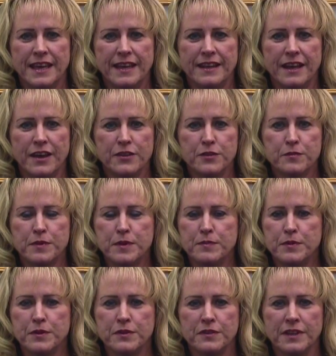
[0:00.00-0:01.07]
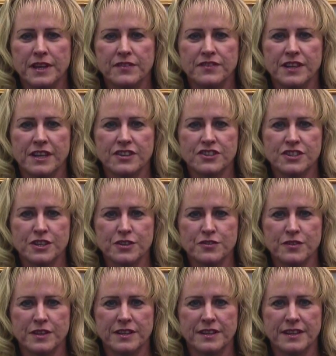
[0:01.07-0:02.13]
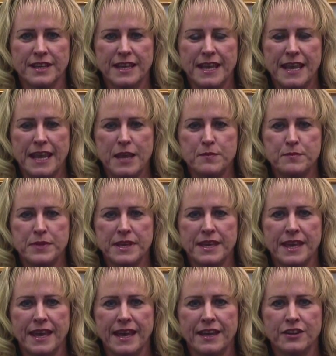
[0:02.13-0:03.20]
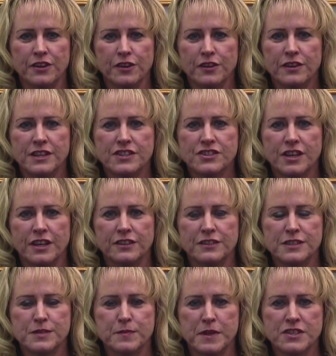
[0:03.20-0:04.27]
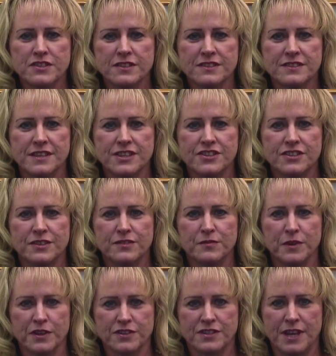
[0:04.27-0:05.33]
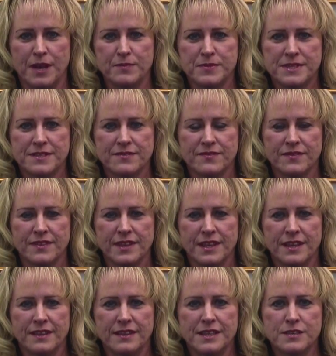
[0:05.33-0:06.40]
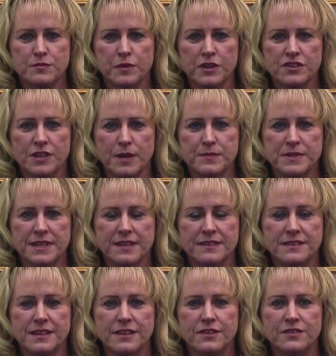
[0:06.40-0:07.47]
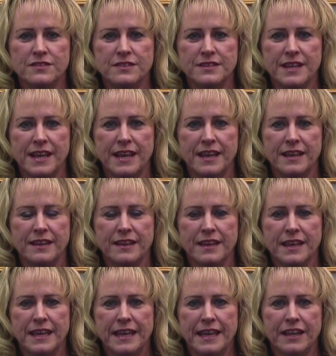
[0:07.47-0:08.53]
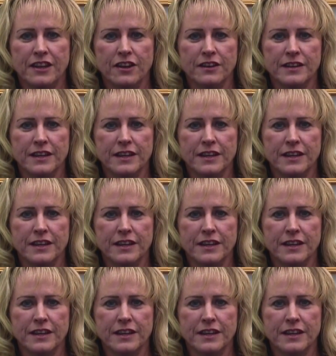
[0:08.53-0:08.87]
and other people who loved young children and began early childhood specialization workshops. These workshops continue today in our